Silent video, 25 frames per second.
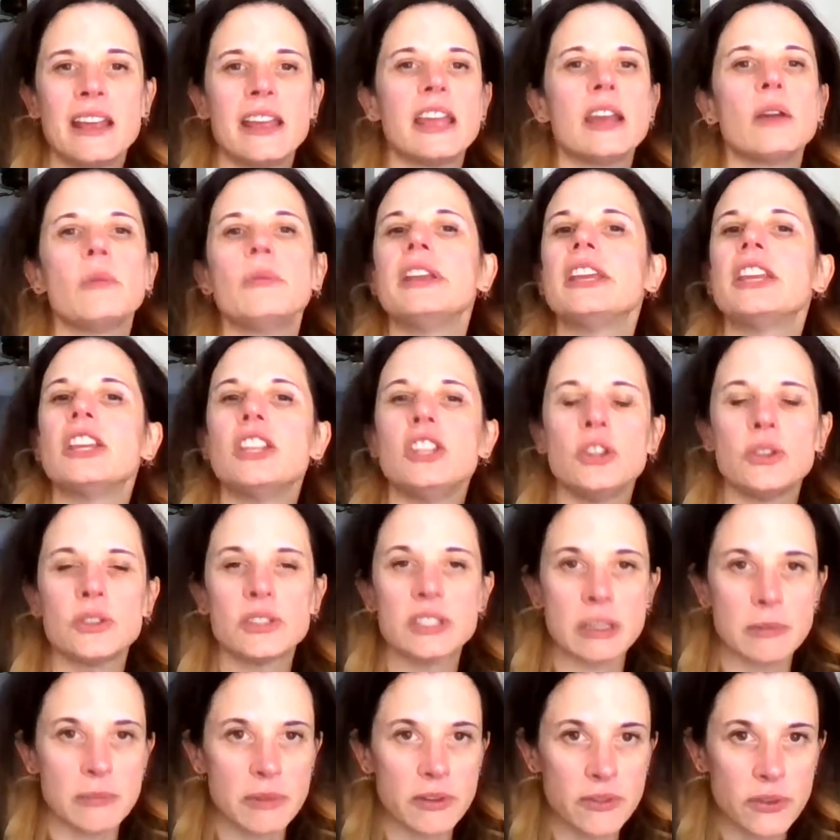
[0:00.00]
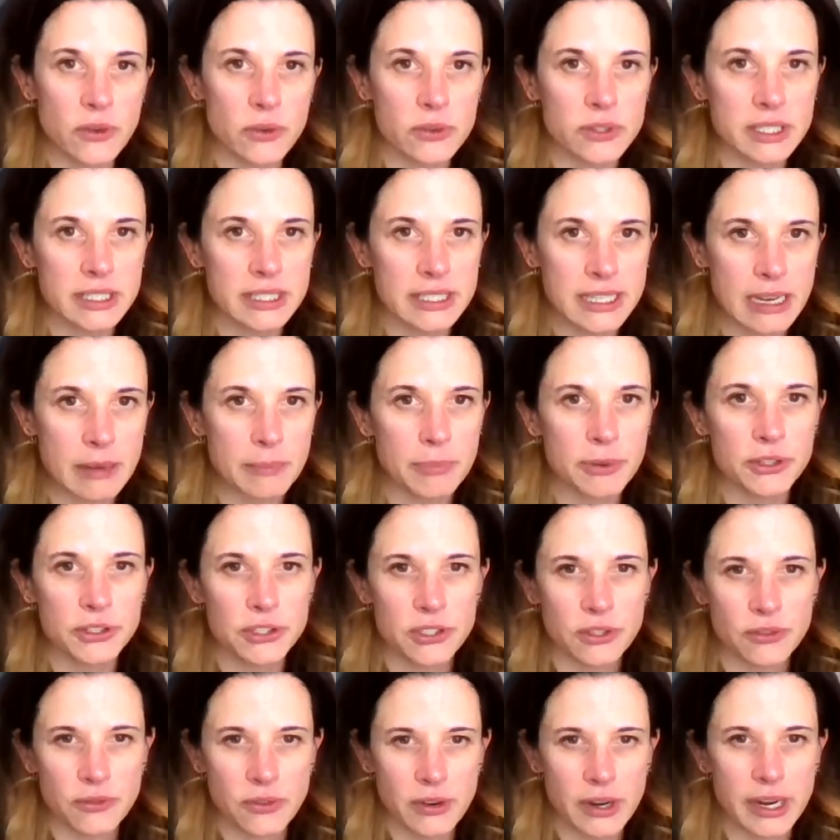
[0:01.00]
And we can use some of those examples
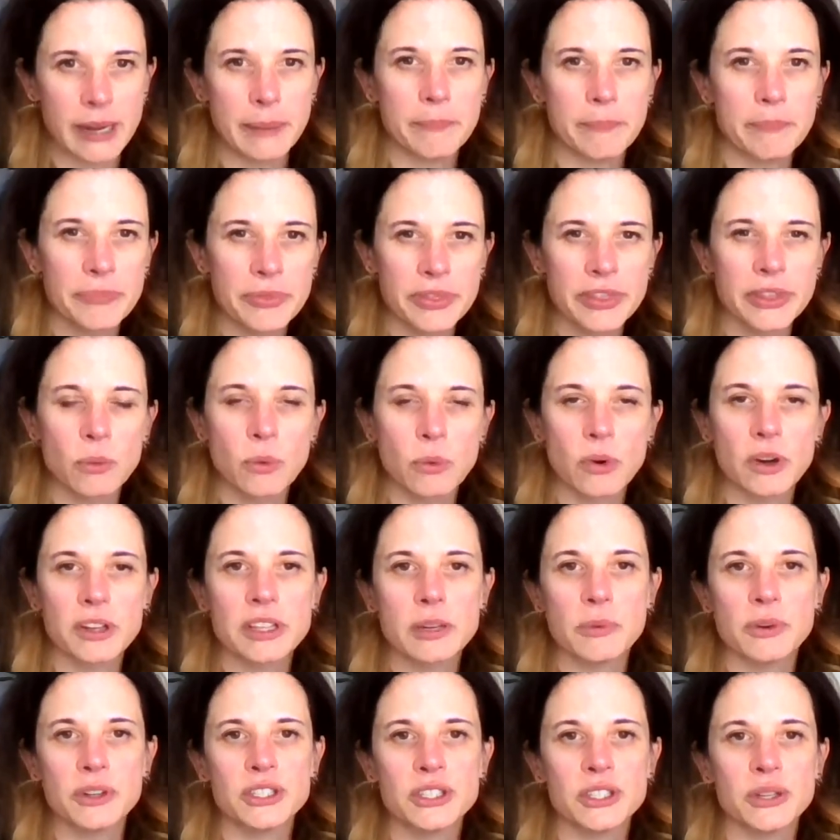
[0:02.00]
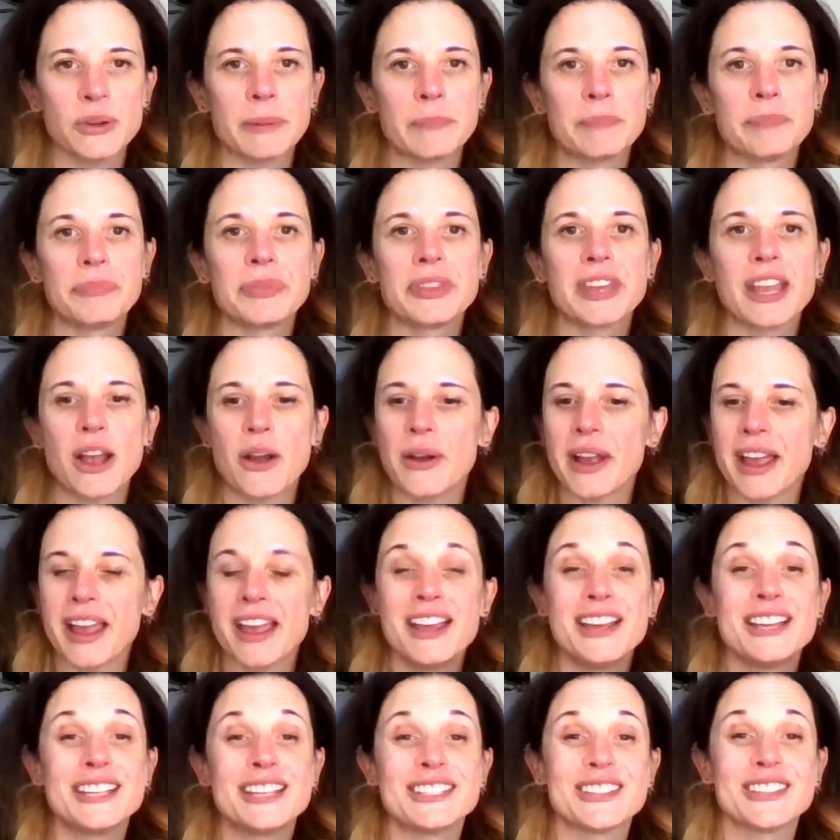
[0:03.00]
to frame the work that we're doing. Okay,
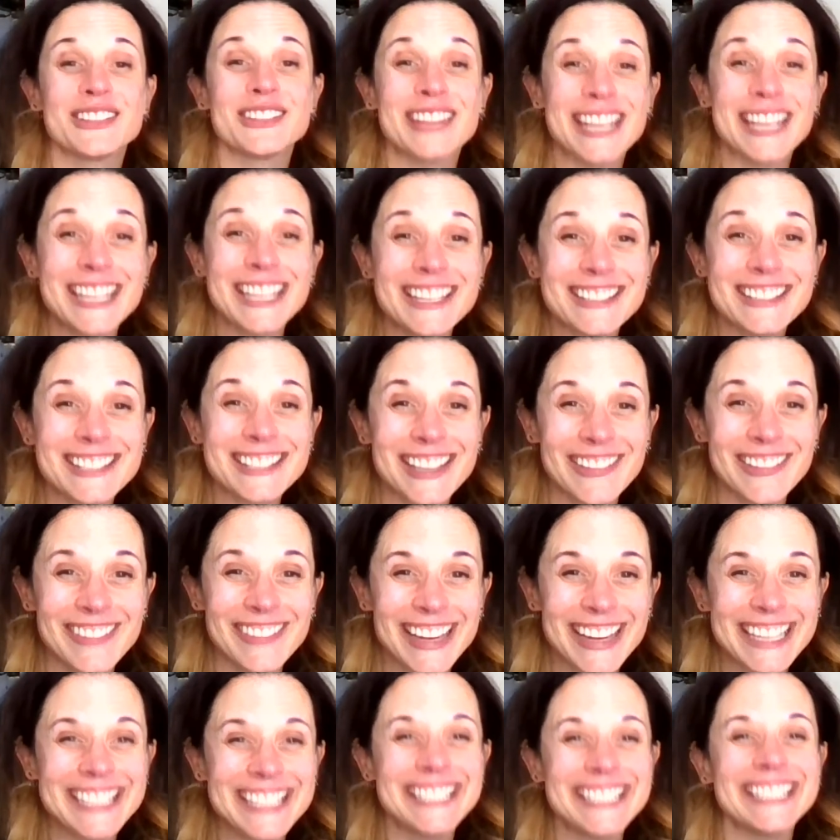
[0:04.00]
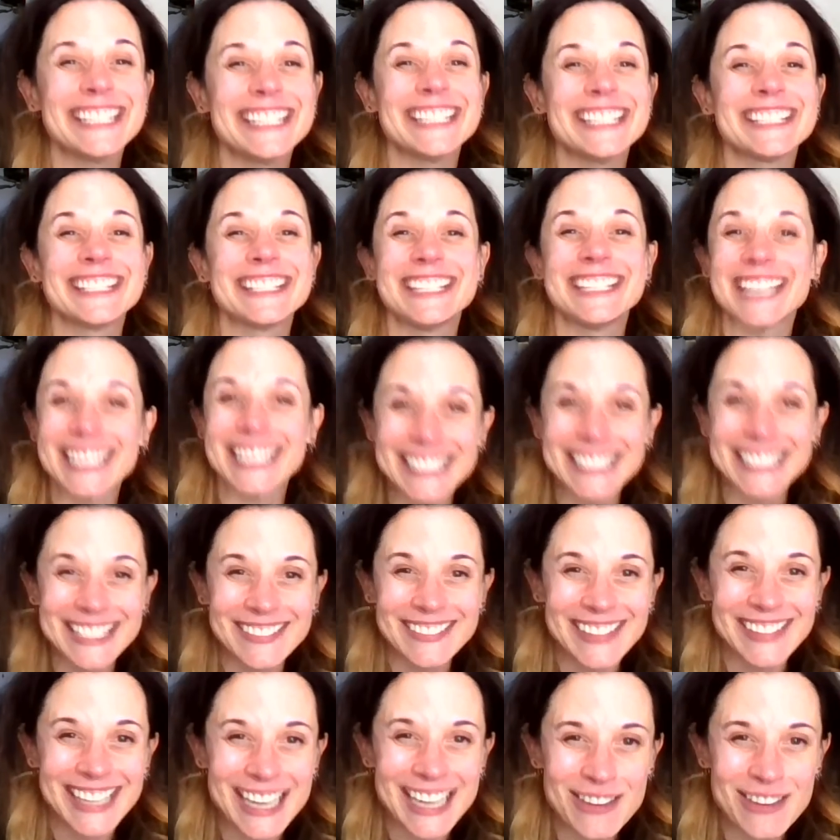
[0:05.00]
so thank you so much. It's nice to
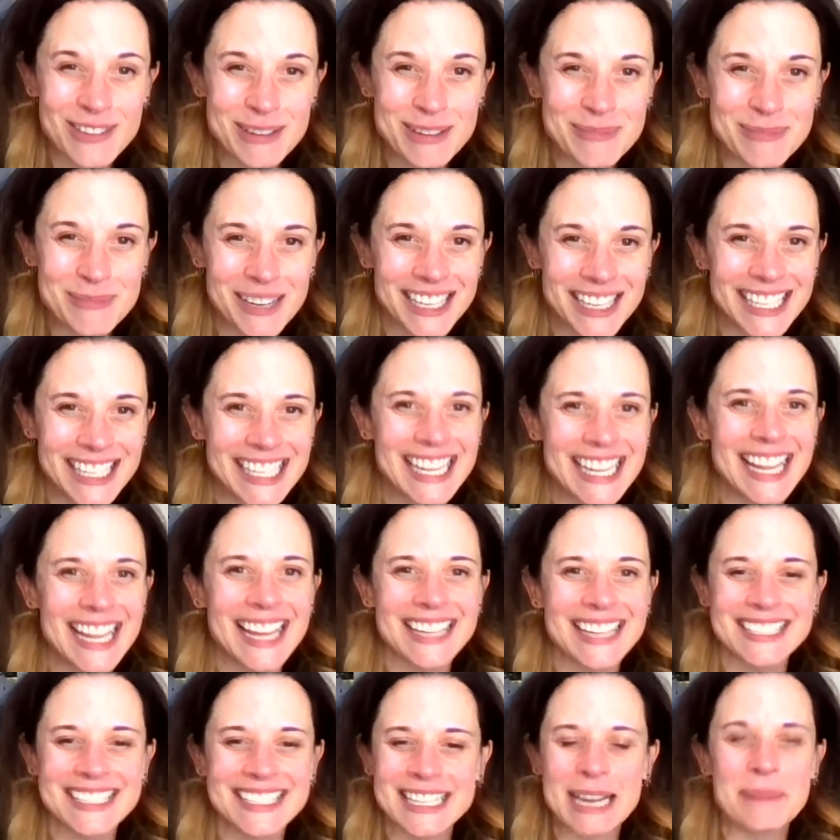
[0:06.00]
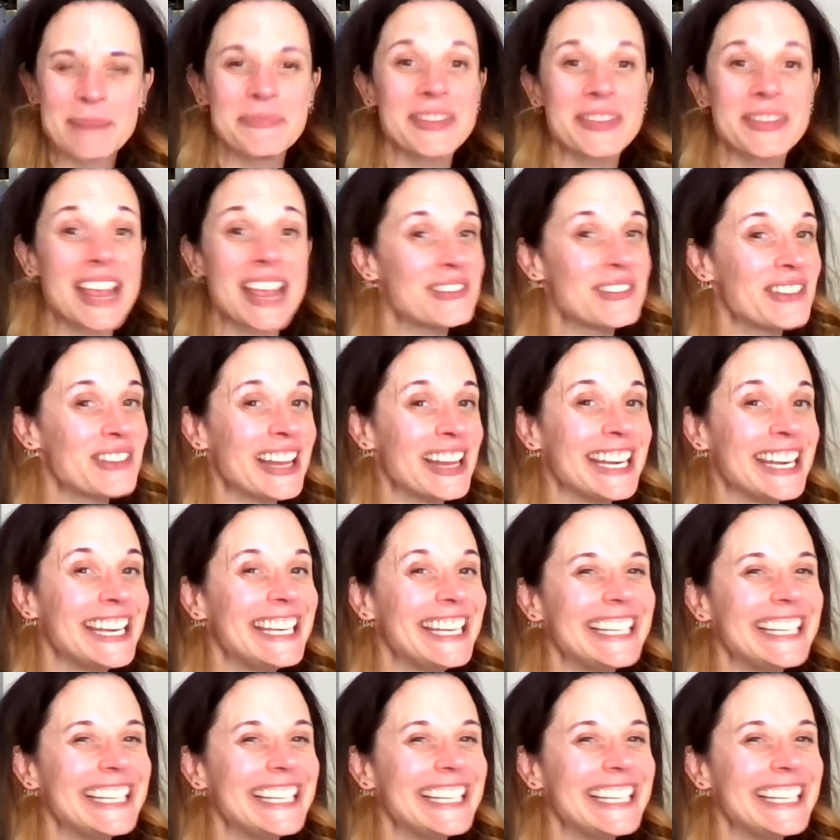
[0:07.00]
meet everybody, and have fun.